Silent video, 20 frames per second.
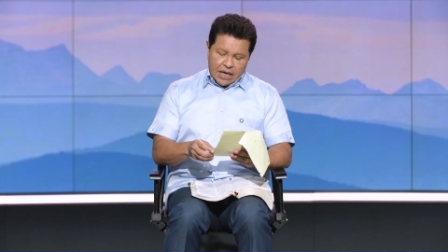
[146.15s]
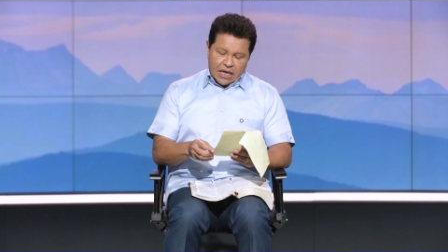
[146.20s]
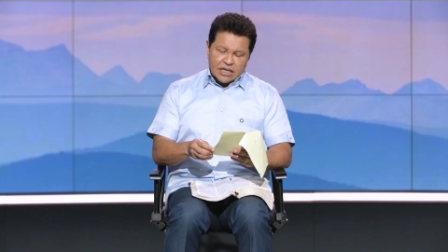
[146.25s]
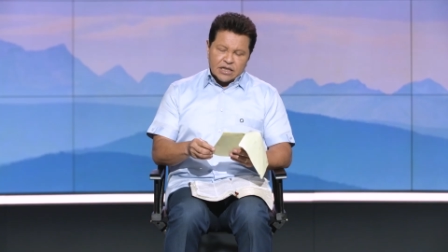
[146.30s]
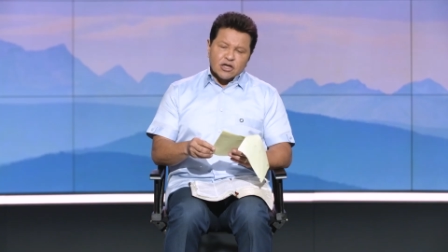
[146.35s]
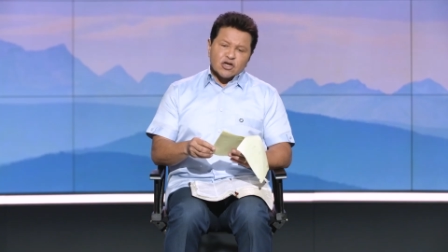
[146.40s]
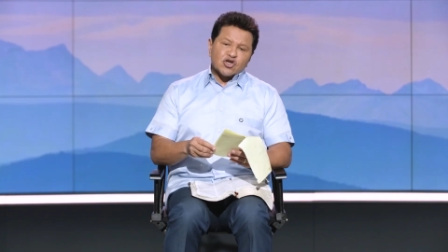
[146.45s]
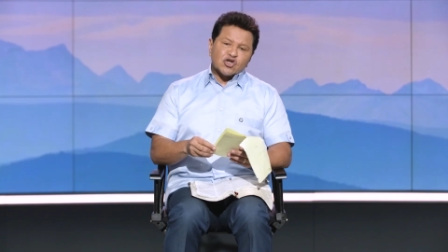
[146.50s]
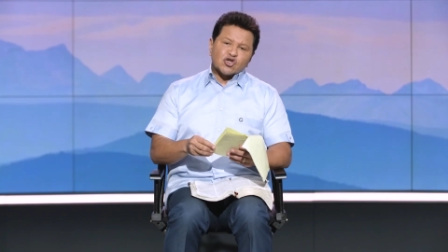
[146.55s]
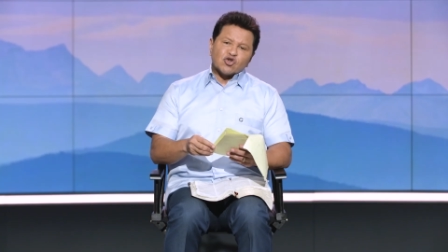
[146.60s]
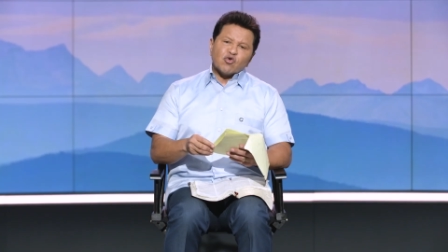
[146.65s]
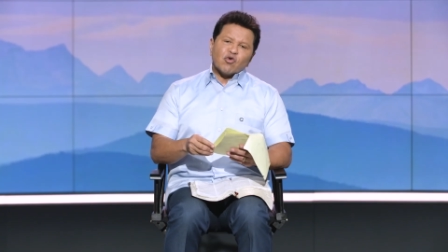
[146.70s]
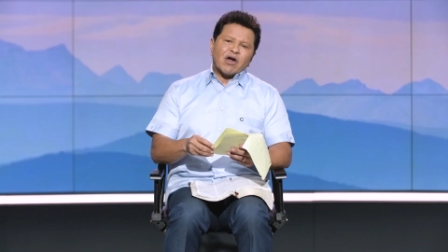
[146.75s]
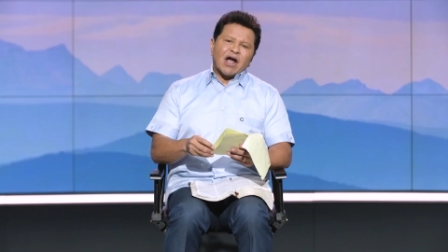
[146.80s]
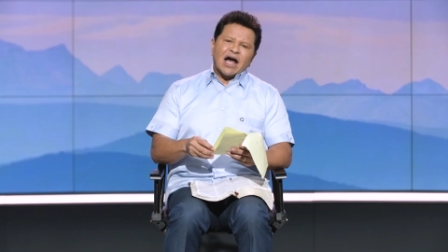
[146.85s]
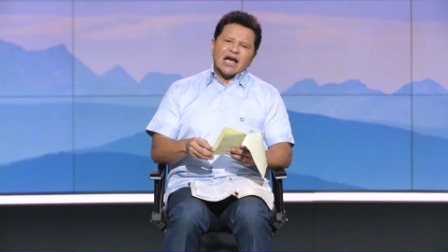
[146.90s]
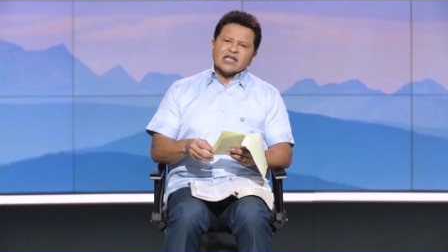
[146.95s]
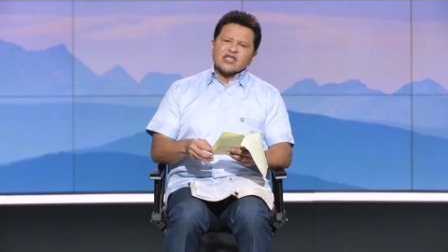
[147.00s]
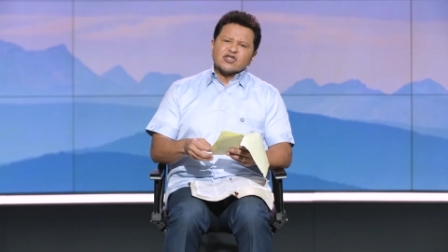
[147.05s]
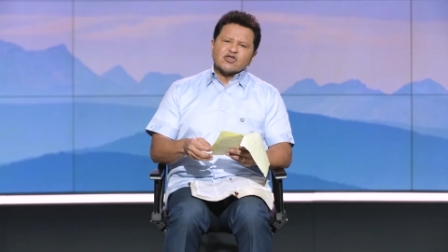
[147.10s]
And there's two
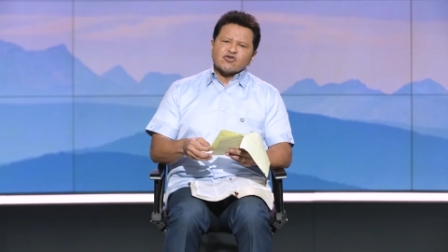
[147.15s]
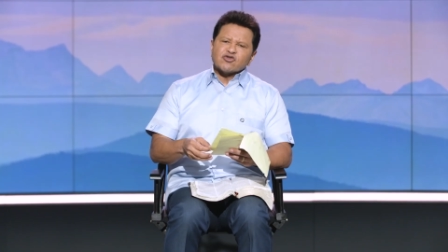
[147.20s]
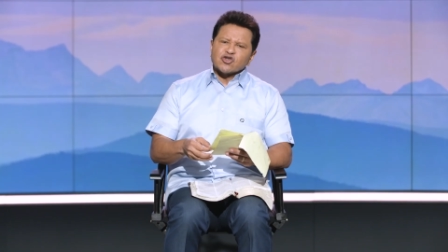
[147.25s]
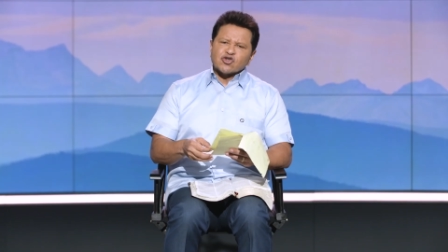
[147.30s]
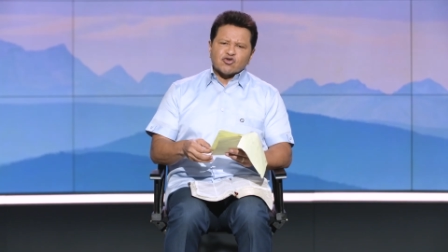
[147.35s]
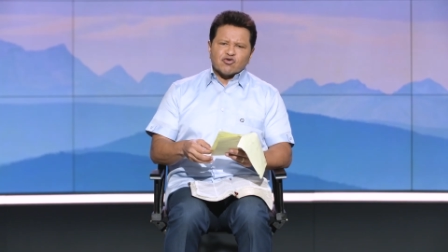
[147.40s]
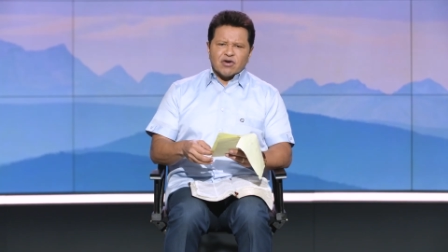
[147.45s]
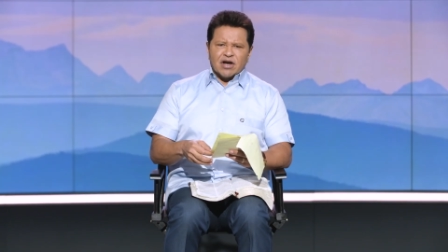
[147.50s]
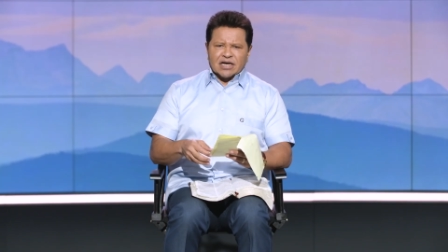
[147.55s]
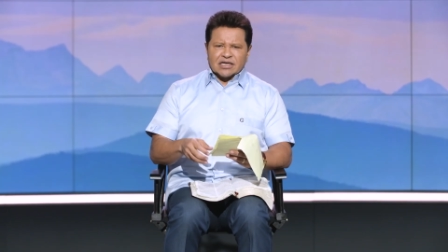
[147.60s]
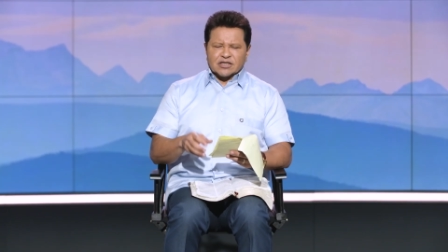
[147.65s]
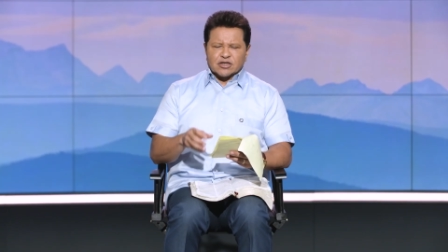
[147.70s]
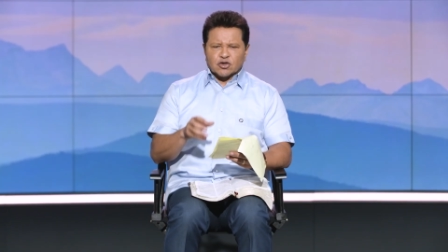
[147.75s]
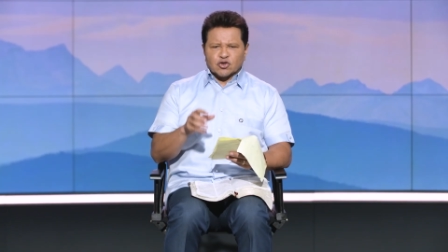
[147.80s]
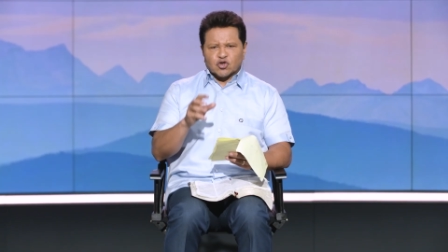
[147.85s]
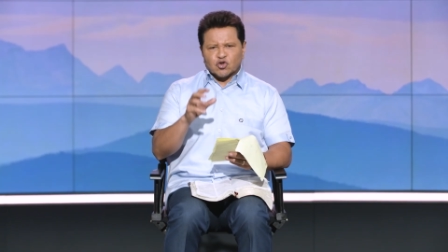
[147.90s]
kinds of stress.